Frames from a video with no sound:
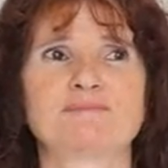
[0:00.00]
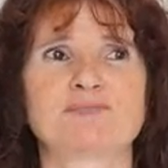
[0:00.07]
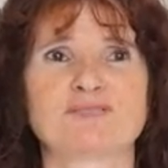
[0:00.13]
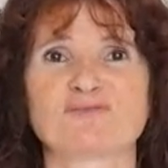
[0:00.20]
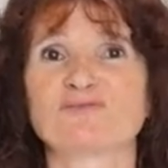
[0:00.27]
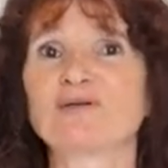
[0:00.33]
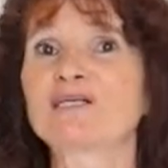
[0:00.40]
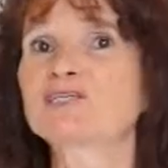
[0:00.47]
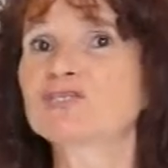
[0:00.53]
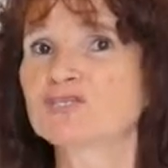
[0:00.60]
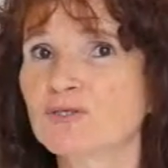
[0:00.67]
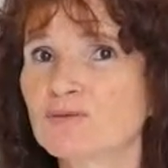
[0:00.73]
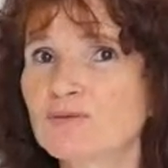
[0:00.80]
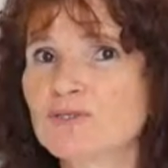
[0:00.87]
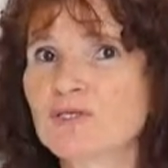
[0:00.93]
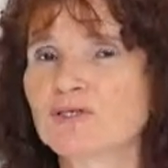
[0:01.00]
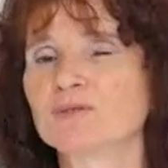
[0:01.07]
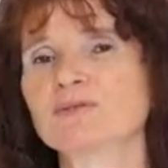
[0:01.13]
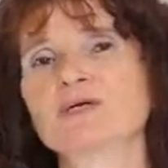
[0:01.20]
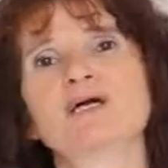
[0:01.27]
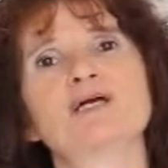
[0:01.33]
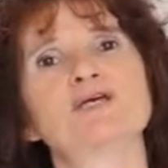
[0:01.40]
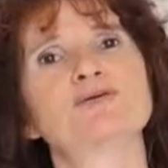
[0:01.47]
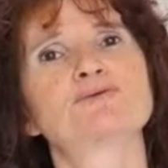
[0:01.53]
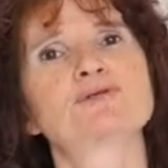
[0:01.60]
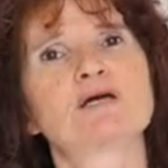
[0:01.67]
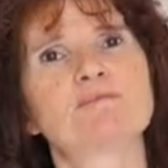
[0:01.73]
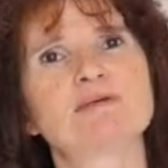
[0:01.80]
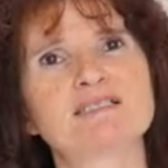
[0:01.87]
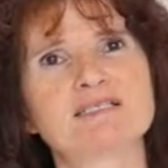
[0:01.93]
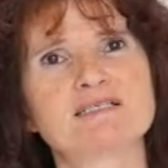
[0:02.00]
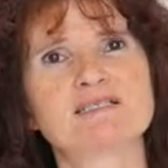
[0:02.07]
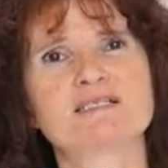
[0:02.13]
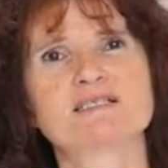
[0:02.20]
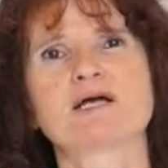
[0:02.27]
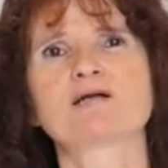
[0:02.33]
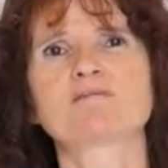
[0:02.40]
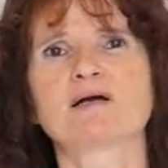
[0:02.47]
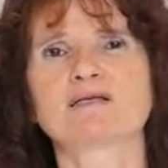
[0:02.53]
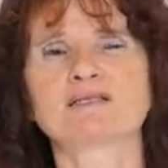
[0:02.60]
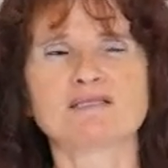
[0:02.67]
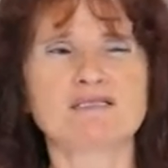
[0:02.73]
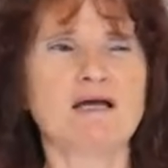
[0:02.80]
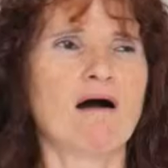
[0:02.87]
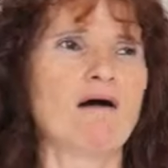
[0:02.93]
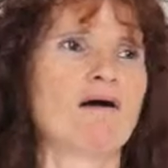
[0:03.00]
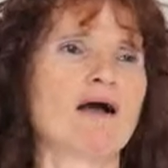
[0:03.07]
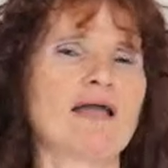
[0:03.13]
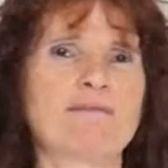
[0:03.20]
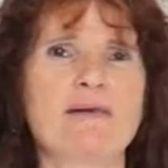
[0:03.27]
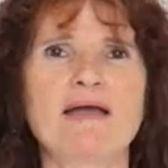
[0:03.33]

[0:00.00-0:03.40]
doesn't really suit you, you'd committed so much time,